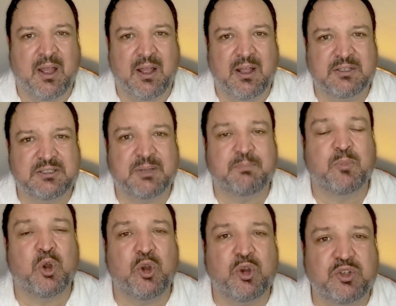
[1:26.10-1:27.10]

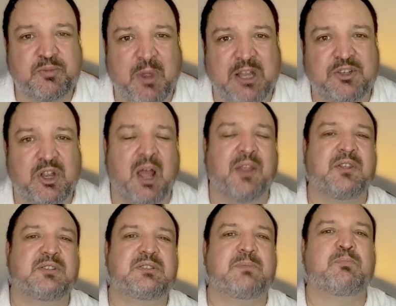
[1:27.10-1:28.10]
submerged by John the
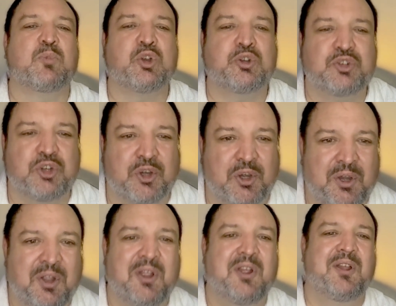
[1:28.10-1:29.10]
Submerger.
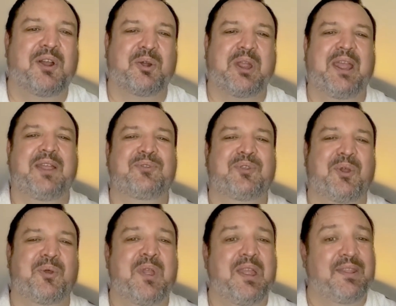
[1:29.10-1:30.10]
Okay,
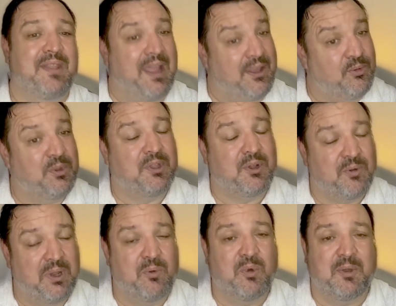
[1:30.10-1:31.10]
so that's what the
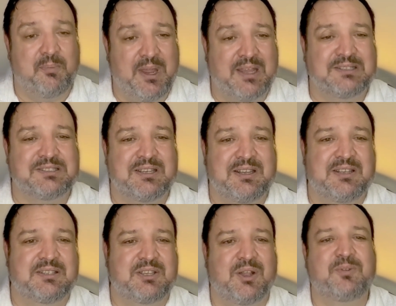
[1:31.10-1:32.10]
Greek word means.
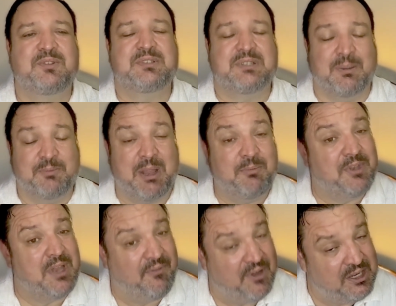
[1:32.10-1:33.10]
So sometimes
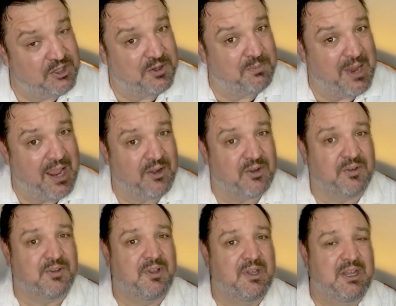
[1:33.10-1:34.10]
definition
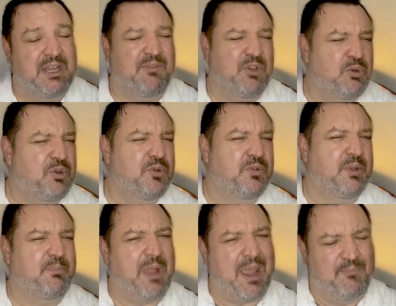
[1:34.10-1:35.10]
matters. If you knew
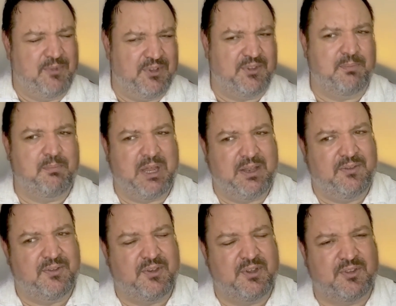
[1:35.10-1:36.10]
that baptism
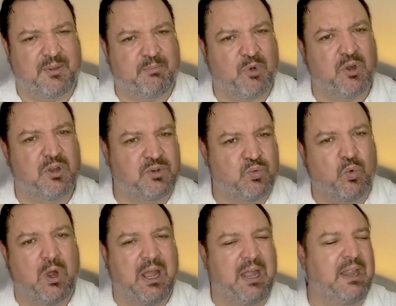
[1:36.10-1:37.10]
means to submerge,
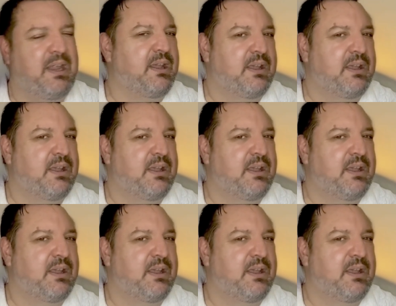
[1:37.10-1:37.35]
why?